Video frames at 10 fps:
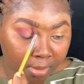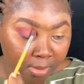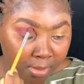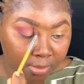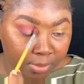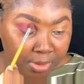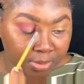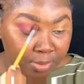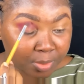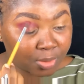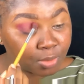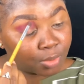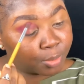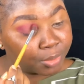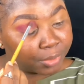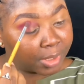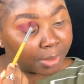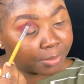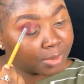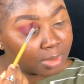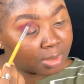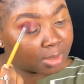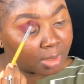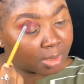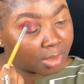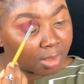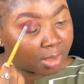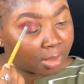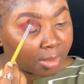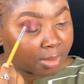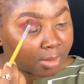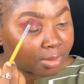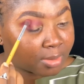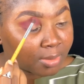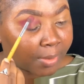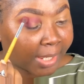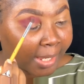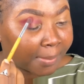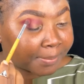I don't want it to be too pronounced. So yeah,